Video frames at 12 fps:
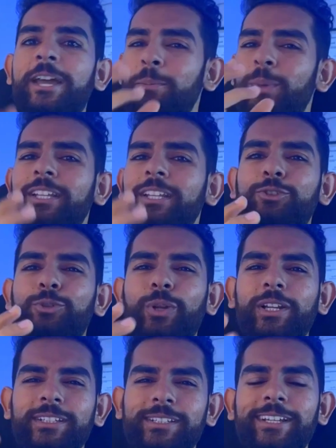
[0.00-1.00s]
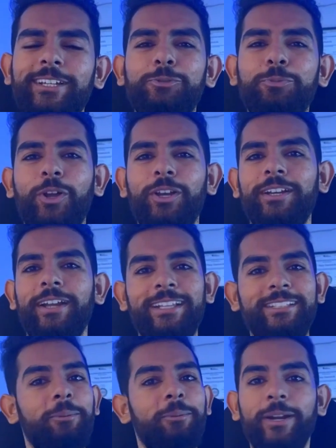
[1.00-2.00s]
but these storages are smaller
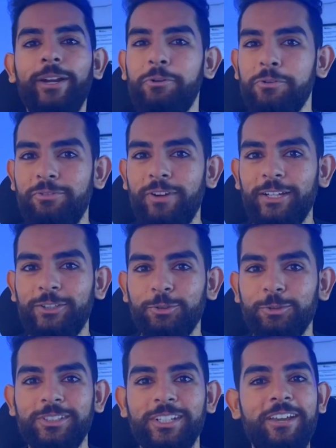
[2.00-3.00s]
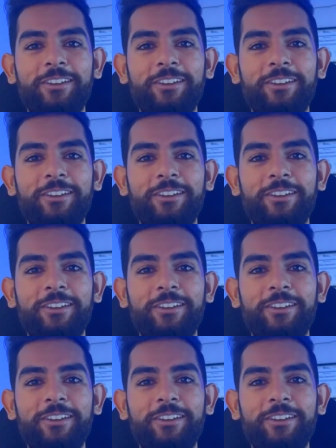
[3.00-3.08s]
as compared to fat stores.